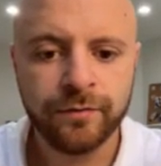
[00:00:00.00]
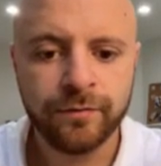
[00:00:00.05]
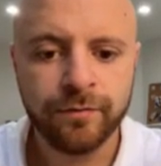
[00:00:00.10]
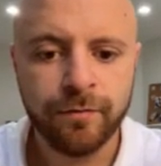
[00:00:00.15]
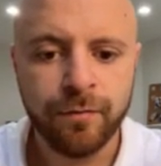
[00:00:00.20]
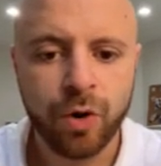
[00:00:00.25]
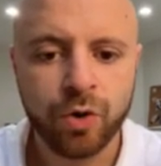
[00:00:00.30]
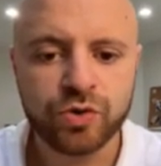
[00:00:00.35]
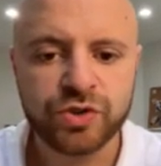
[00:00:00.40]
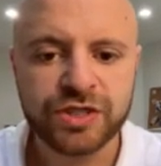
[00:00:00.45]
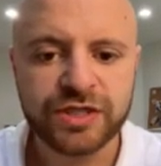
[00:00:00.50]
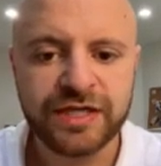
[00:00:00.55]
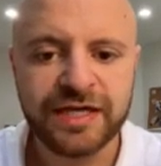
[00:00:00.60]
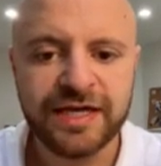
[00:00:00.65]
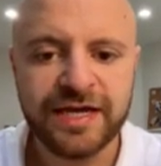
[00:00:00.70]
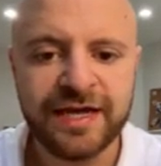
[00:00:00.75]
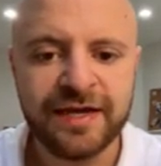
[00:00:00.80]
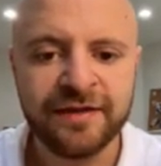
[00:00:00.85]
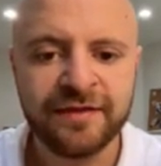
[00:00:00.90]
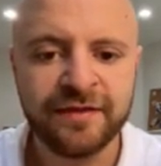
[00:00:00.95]

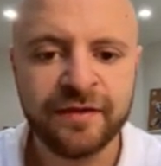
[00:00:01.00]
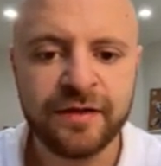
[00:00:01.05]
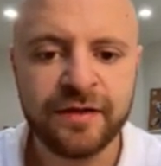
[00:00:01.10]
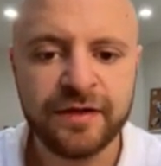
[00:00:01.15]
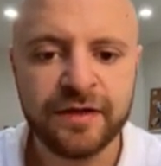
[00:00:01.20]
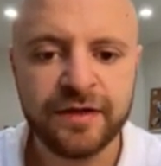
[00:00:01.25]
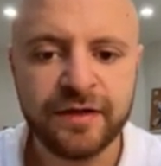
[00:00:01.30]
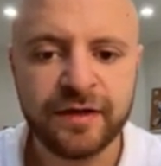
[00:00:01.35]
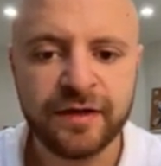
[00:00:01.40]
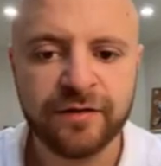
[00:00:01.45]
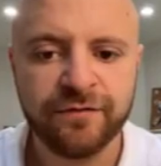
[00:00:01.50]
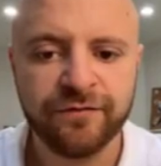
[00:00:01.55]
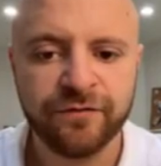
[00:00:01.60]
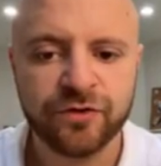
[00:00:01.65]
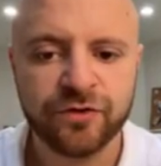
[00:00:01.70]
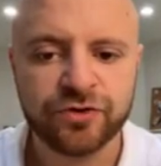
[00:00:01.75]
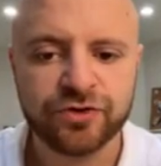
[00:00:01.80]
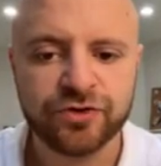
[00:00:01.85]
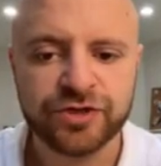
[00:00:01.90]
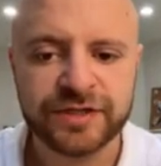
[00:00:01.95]
mostly in the
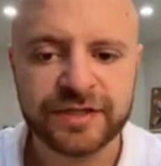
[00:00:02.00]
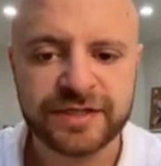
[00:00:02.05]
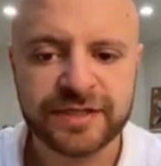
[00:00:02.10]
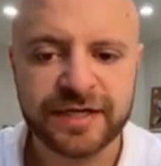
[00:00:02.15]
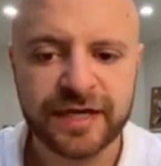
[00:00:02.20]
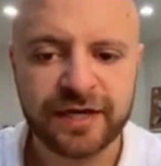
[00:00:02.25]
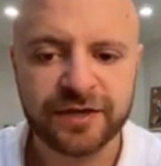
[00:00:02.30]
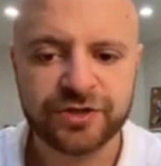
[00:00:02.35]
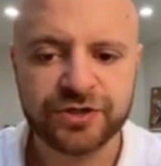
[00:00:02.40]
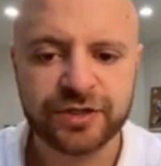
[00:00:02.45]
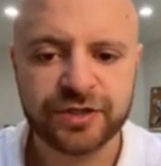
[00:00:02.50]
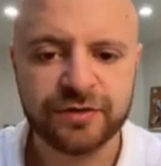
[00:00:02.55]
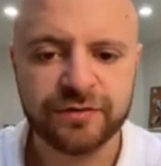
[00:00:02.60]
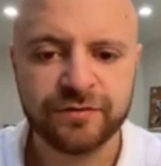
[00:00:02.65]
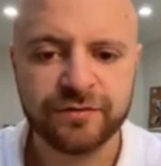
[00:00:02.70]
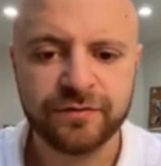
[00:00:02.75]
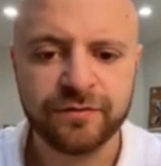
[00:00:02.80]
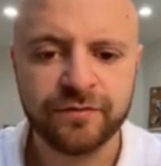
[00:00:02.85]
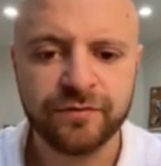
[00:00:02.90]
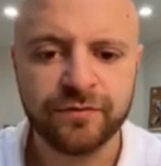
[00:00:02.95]
conversion section.
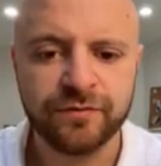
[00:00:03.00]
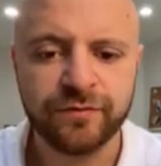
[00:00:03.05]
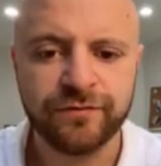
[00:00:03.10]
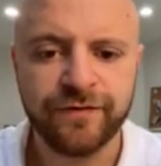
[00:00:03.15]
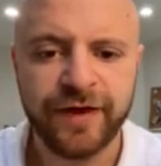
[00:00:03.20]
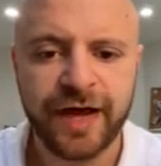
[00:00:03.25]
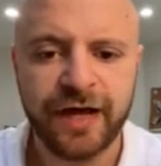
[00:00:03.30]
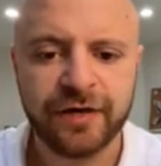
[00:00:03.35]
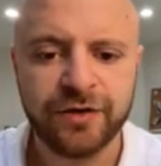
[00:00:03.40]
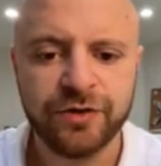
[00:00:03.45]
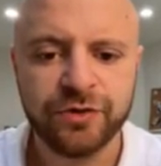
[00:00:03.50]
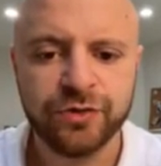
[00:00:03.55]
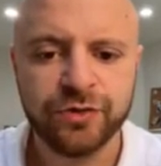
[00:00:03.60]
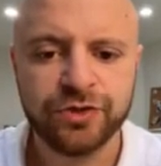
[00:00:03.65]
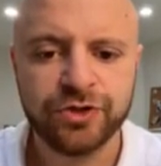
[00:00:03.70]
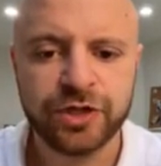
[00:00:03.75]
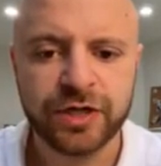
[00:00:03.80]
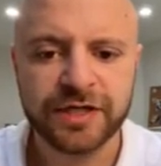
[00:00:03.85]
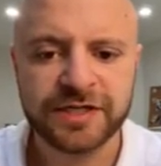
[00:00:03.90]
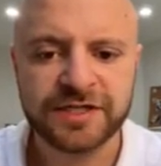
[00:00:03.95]
Value
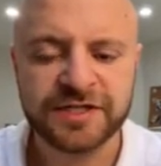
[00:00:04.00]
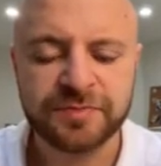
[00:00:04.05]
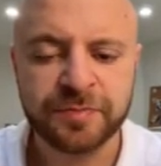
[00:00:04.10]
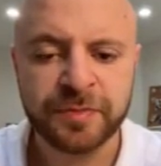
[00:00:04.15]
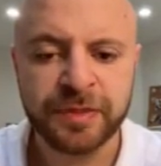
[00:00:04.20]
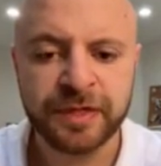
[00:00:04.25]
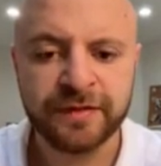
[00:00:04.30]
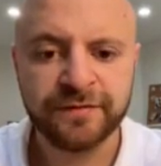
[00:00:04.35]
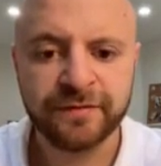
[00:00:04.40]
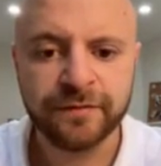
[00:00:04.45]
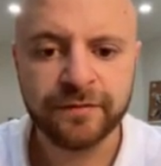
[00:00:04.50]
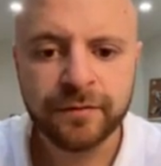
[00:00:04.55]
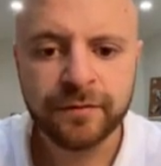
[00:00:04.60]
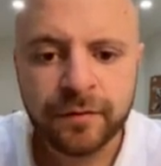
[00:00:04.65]
adjustment,